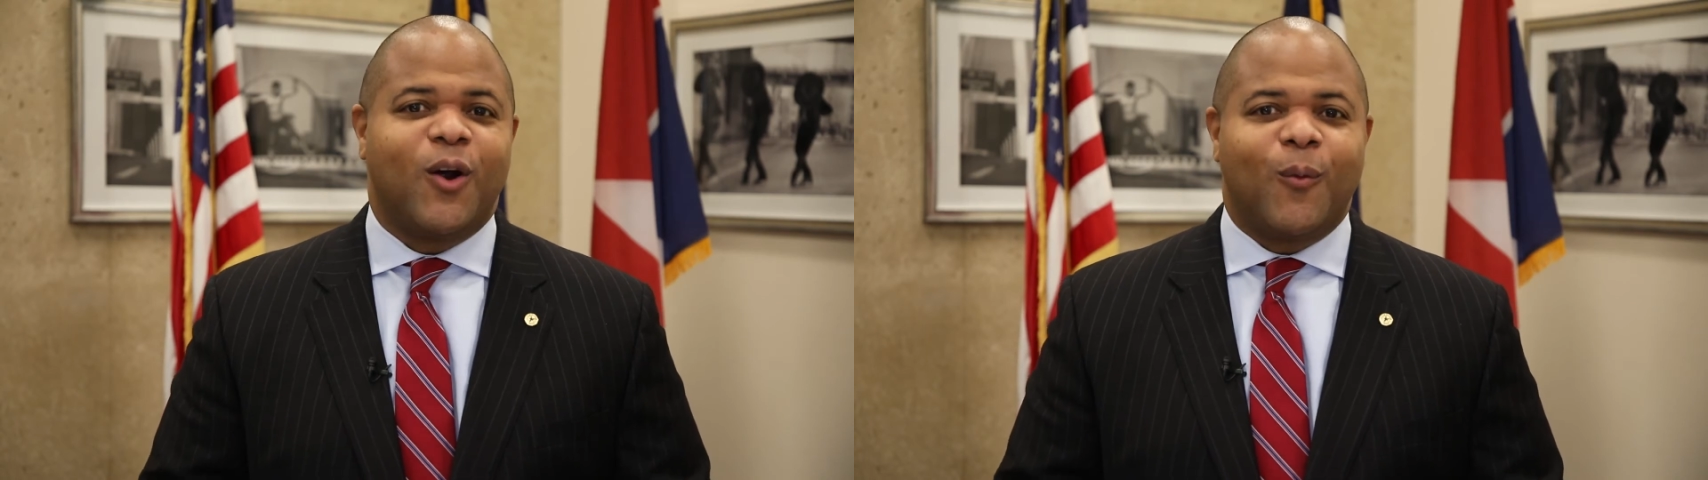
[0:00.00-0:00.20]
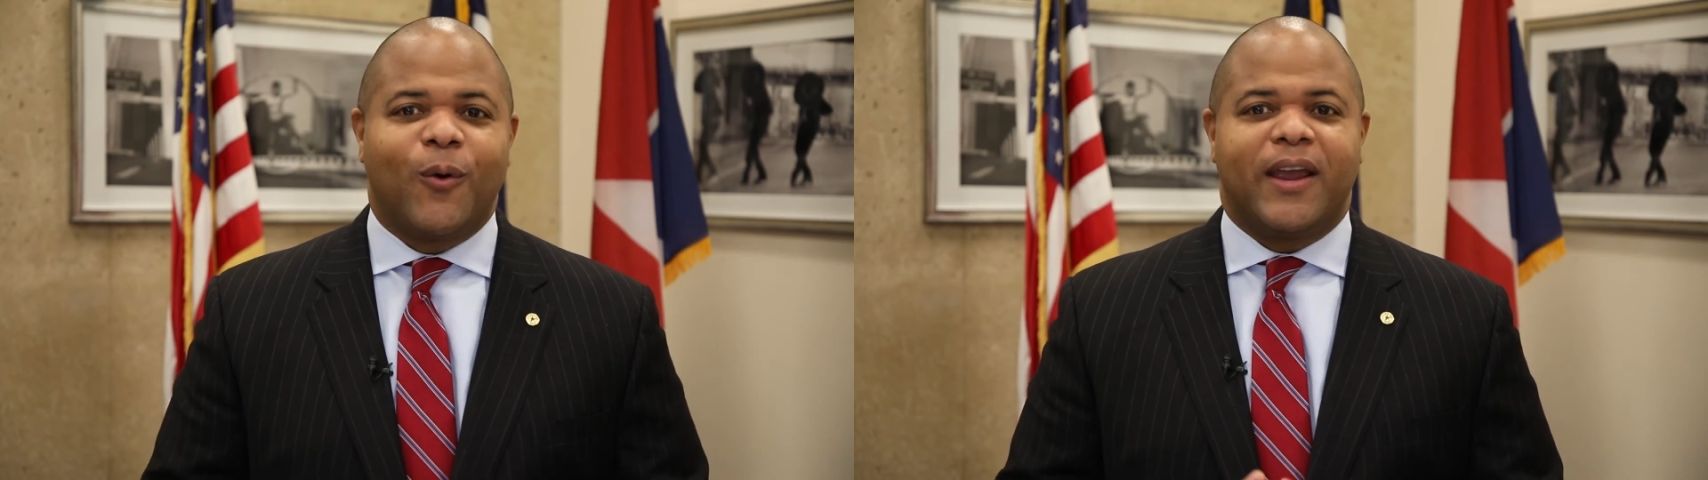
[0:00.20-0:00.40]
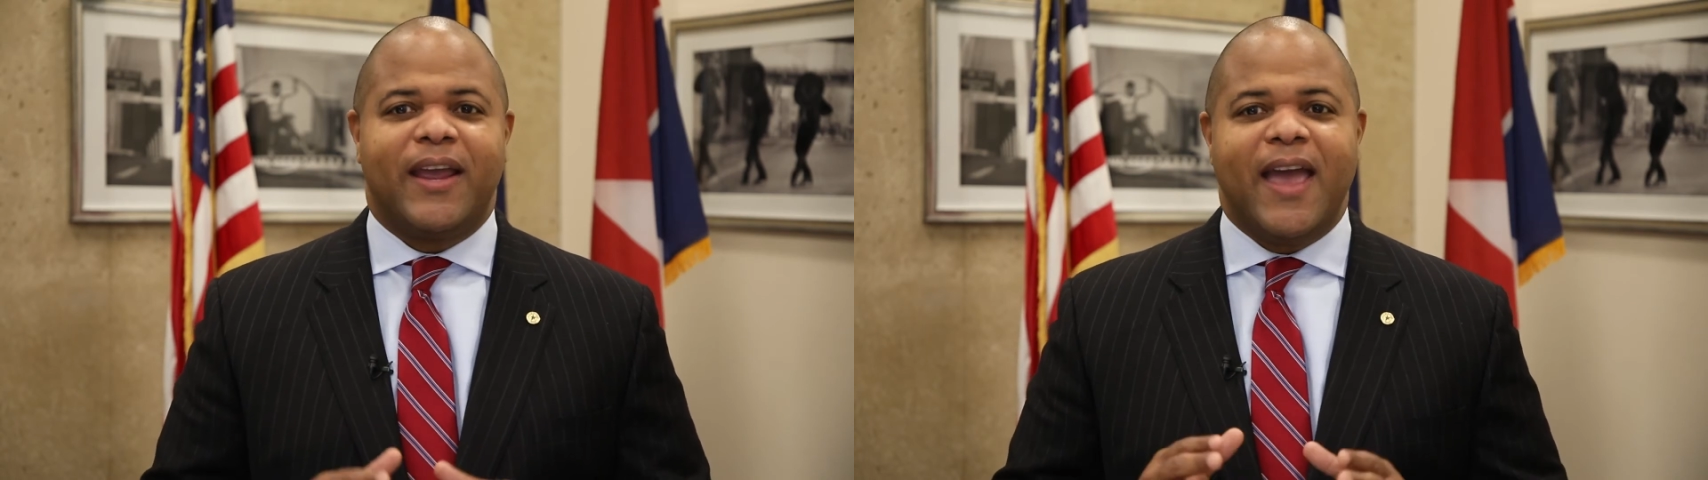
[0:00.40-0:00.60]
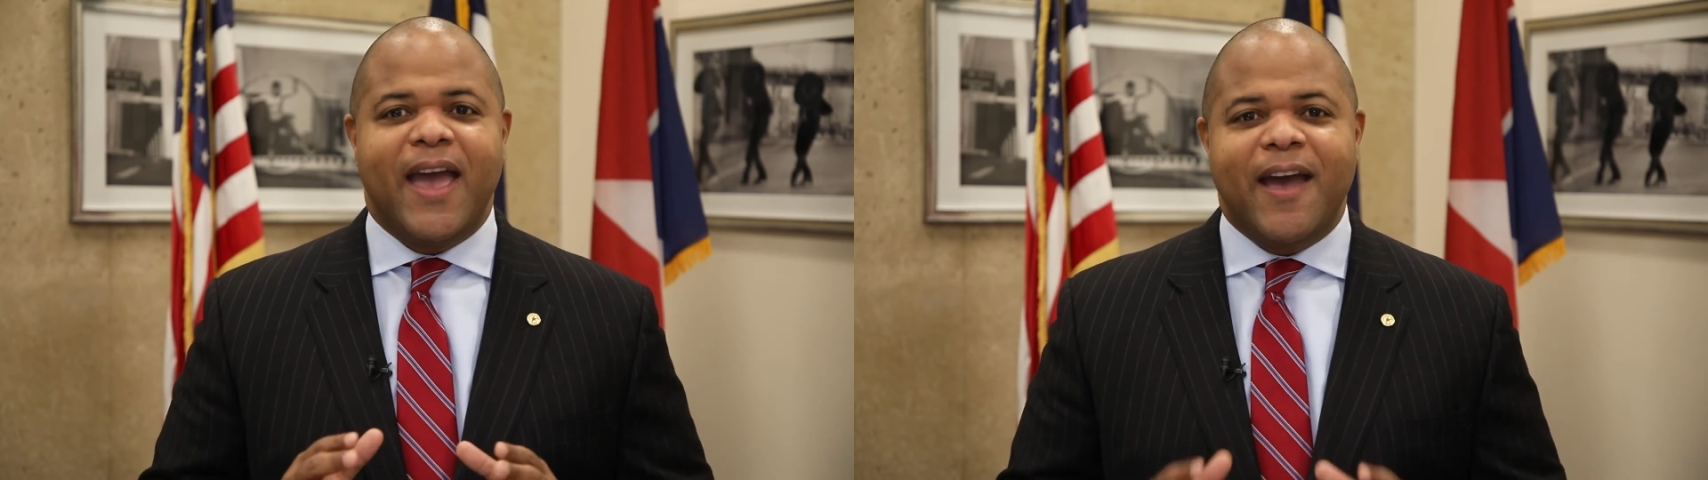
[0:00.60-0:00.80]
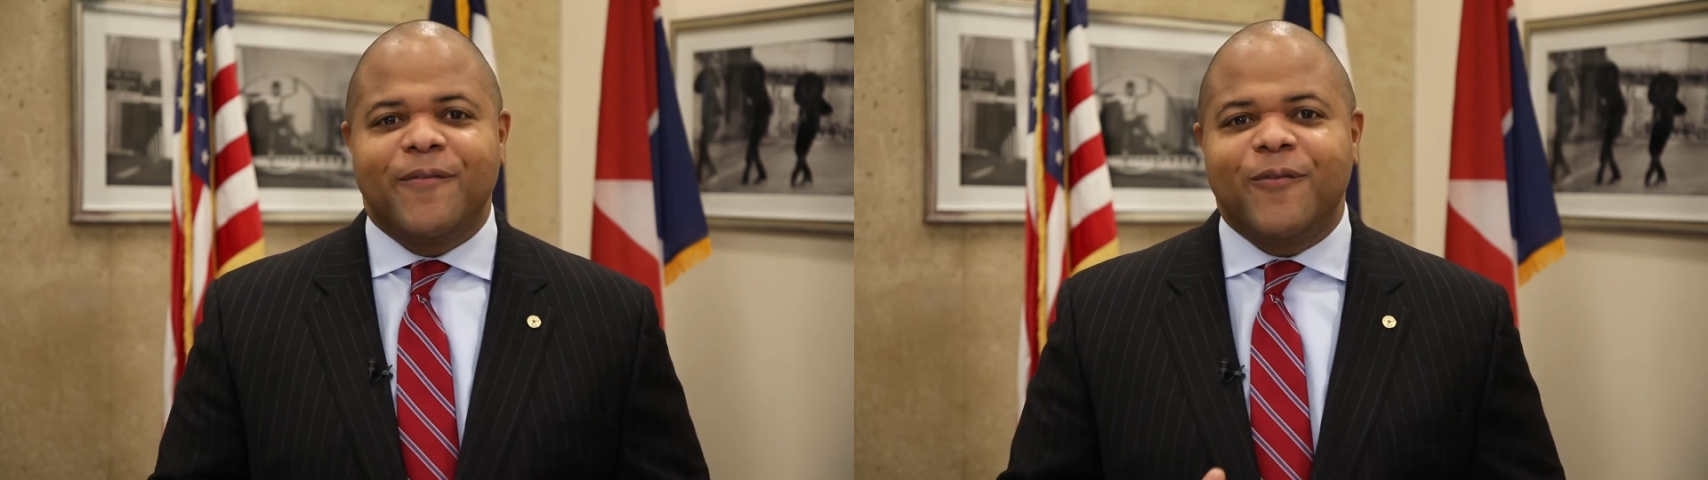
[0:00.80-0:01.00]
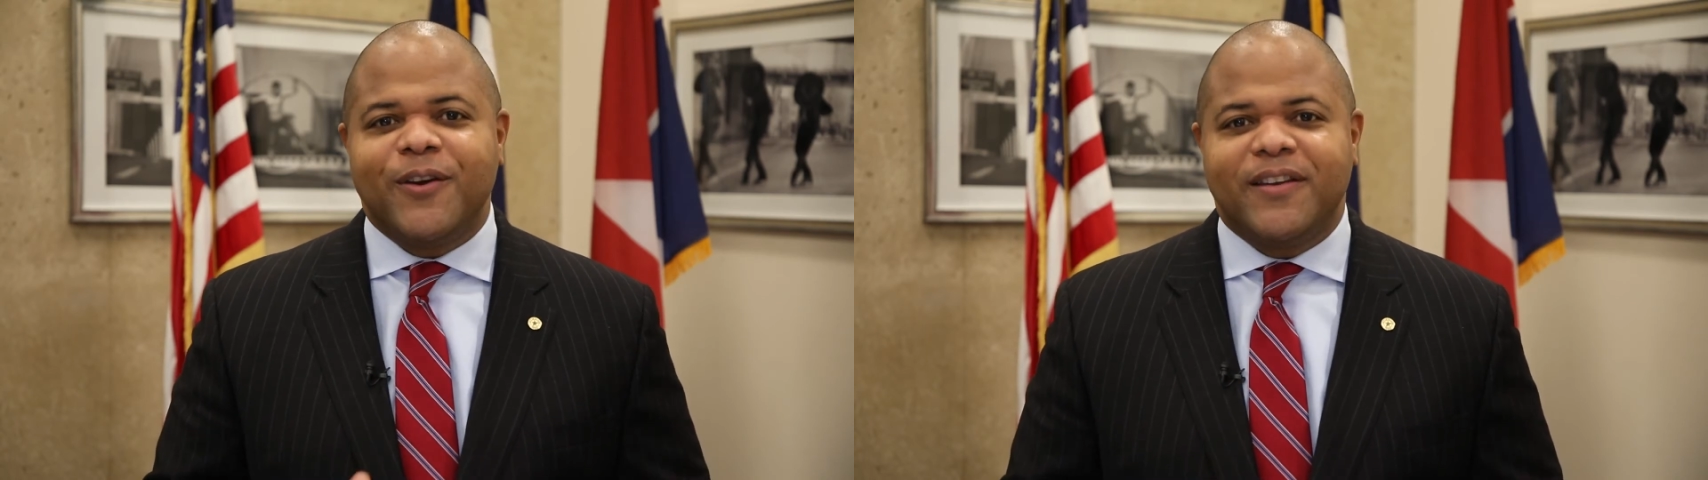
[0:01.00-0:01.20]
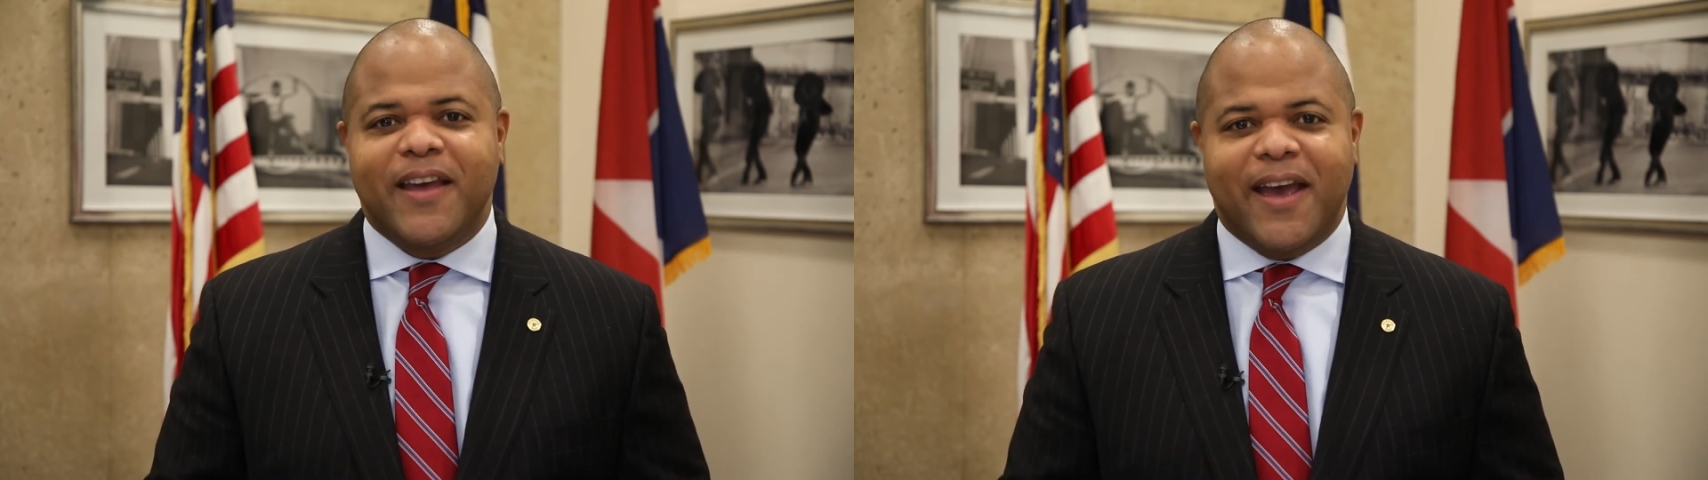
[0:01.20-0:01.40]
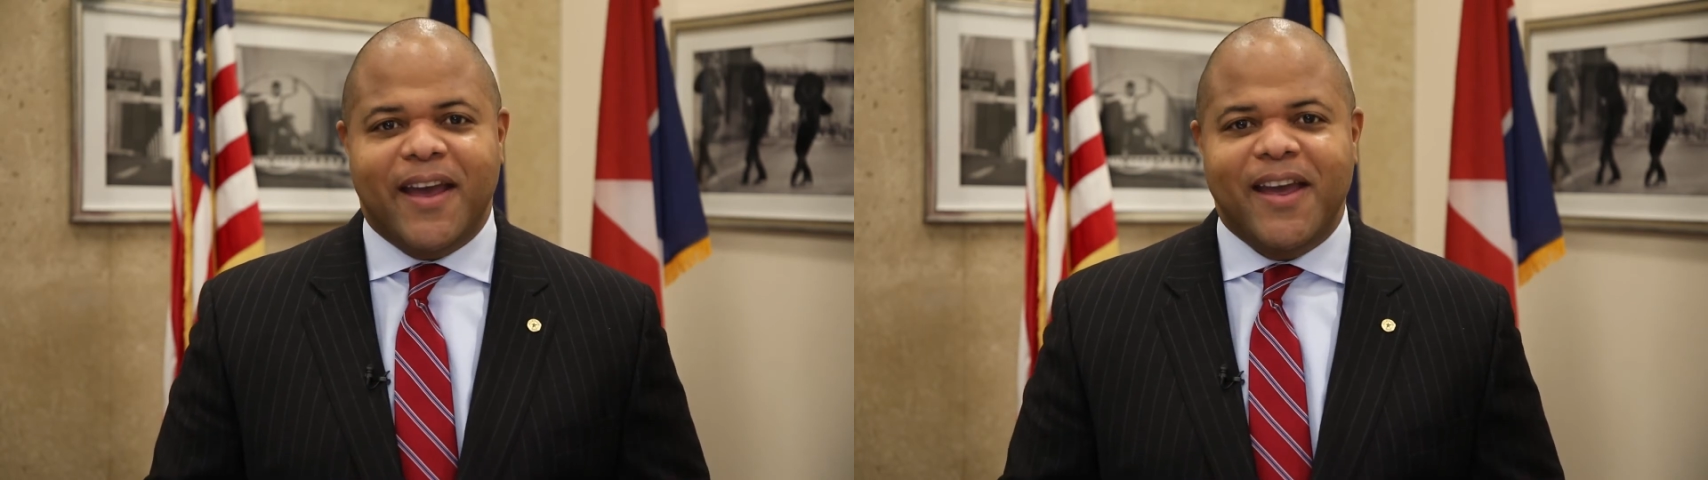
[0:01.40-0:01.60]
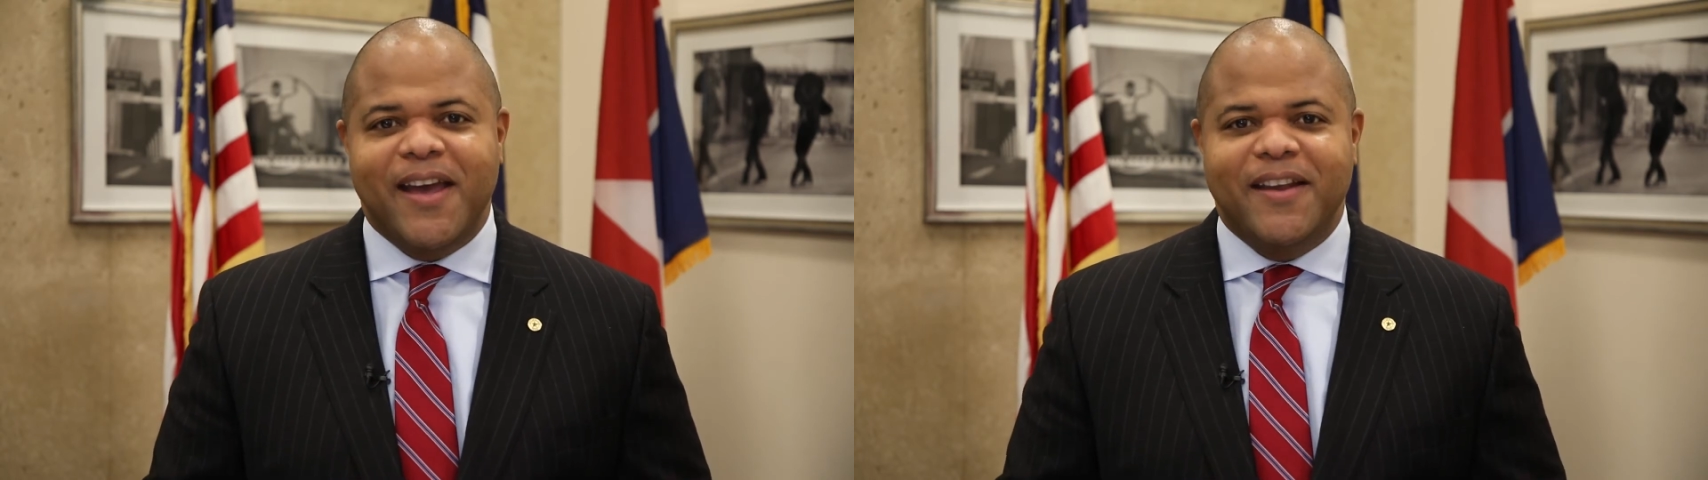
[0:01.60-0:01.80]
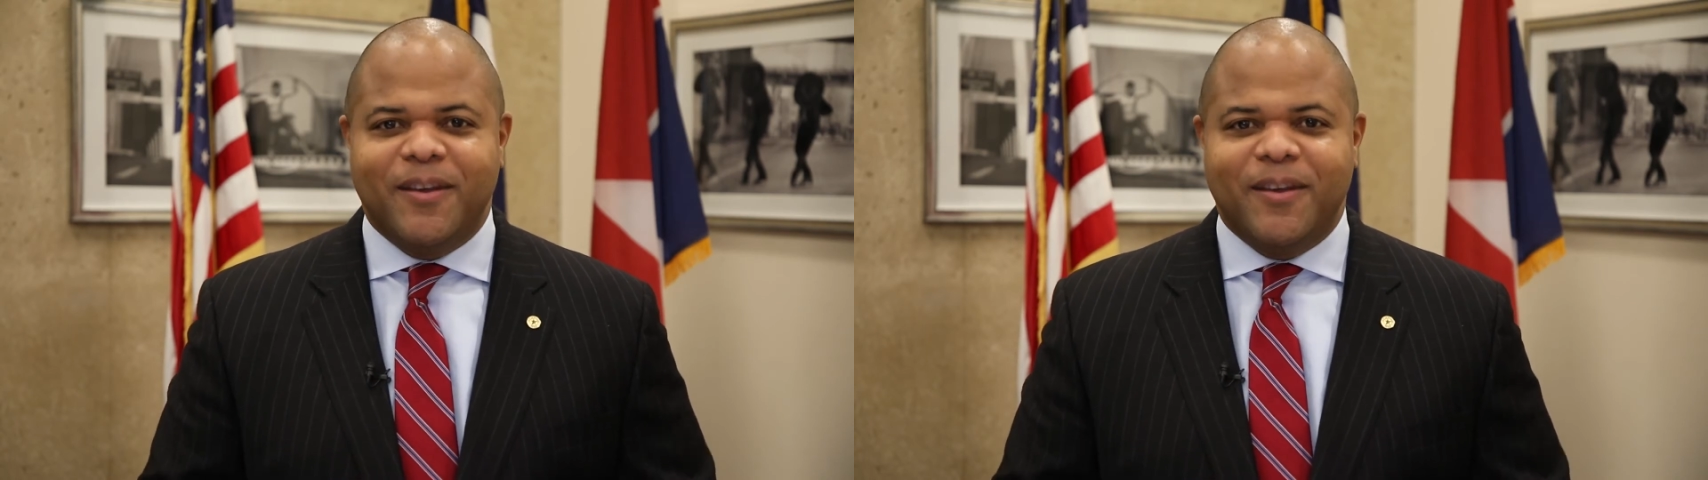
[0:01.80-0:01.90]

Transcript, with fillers: are working every day